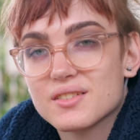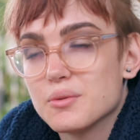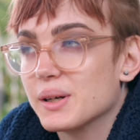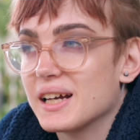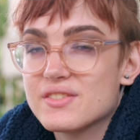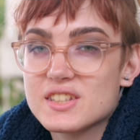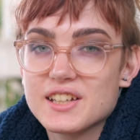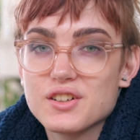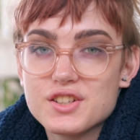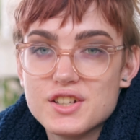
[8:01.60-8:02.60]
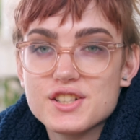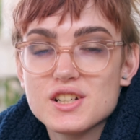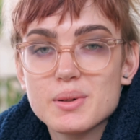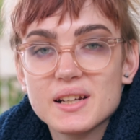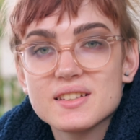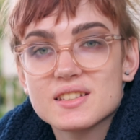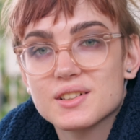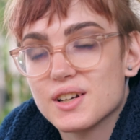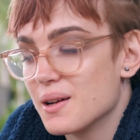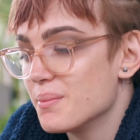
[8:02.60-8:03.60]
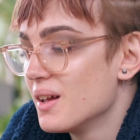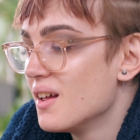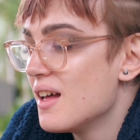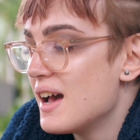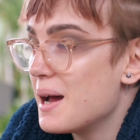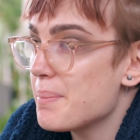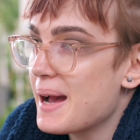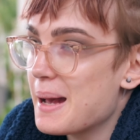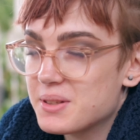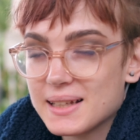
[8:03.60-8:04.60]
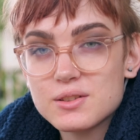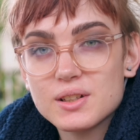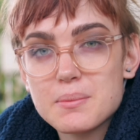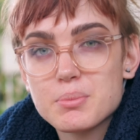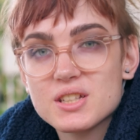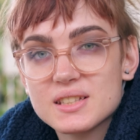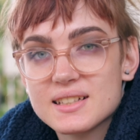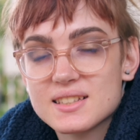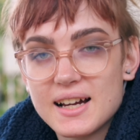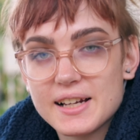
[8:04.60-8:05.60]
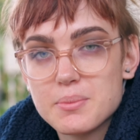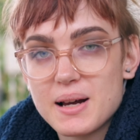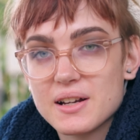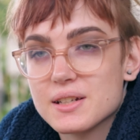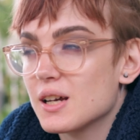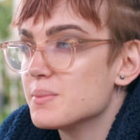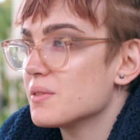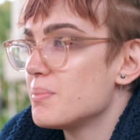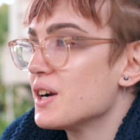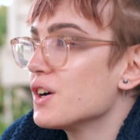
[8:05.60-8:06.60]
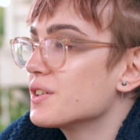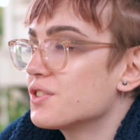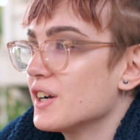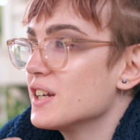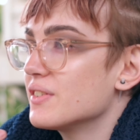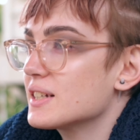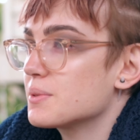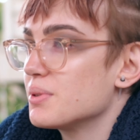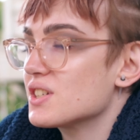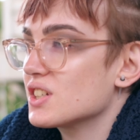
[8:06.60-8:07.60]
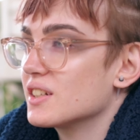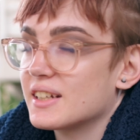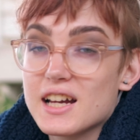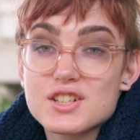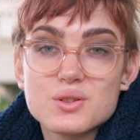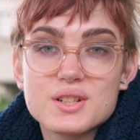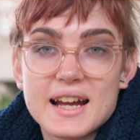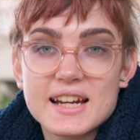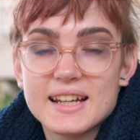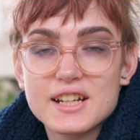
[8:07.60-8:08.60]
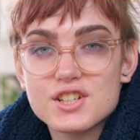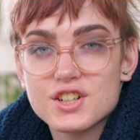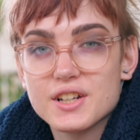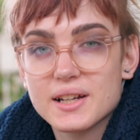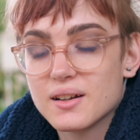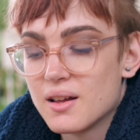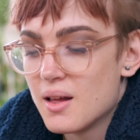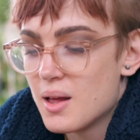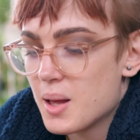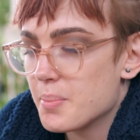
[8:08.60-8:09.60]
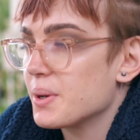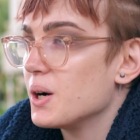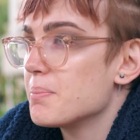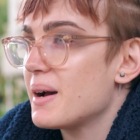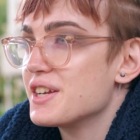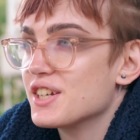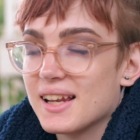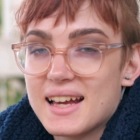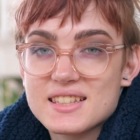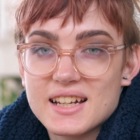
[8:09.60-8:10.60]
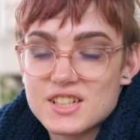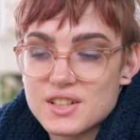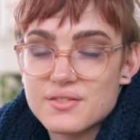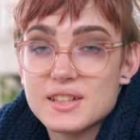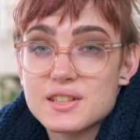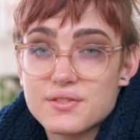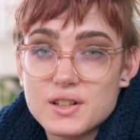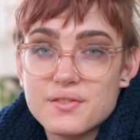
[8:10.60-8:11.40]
from what I've seen on YouTube and Instagram, and perhaps that's what I'm most excited about in terms of my own creative expression and casual day-to-day shooting, beyond my utilization of this for